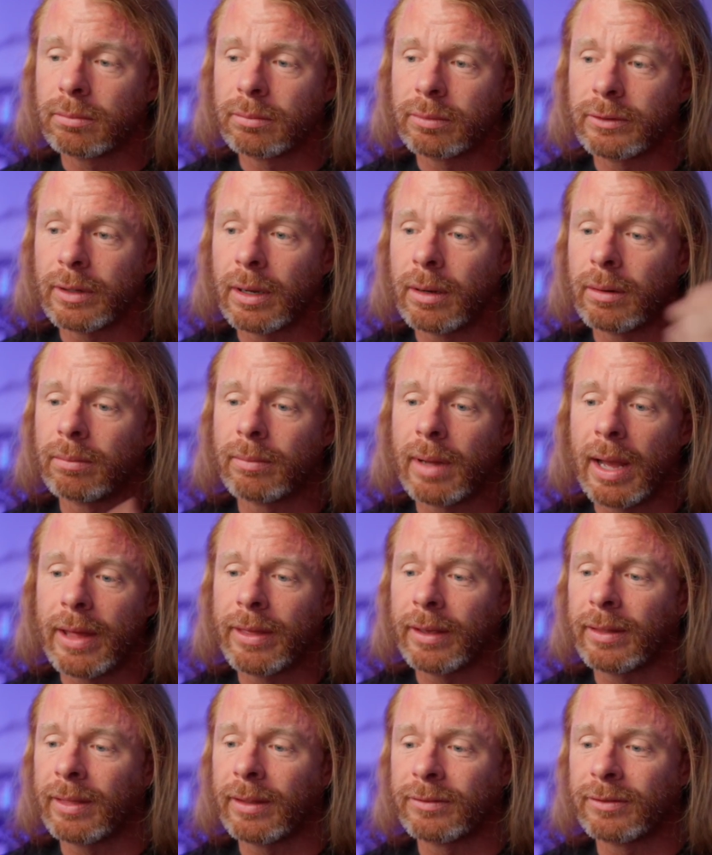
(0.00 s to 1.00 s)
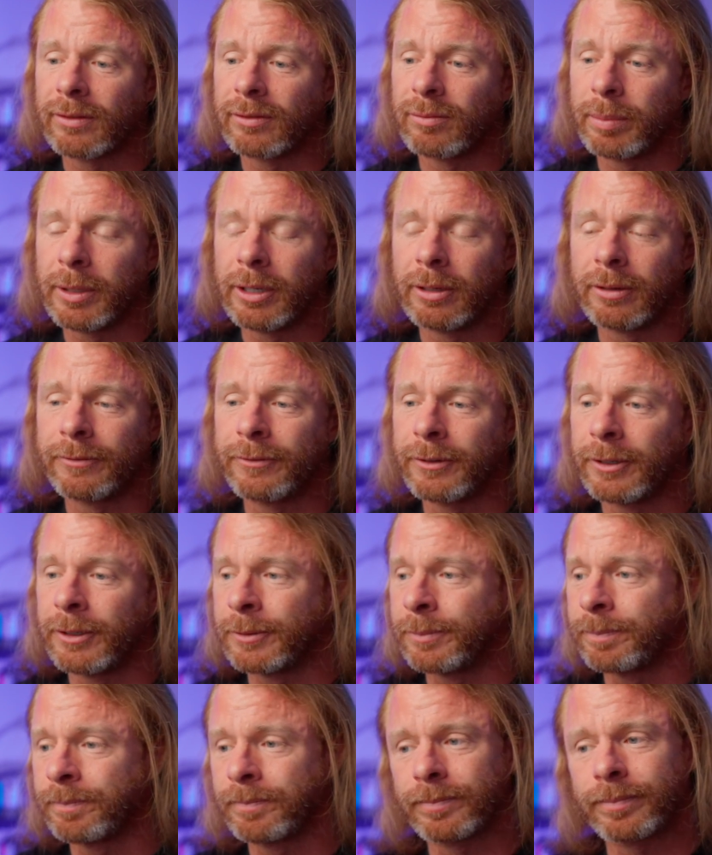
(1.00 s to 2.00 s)
So I think this is
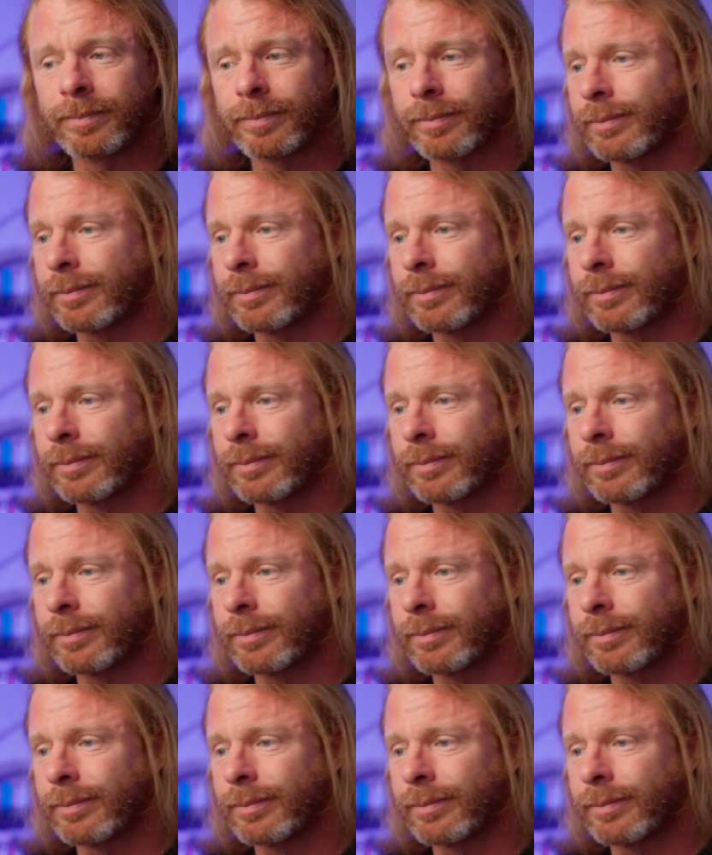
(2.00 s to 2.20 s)
beautiful,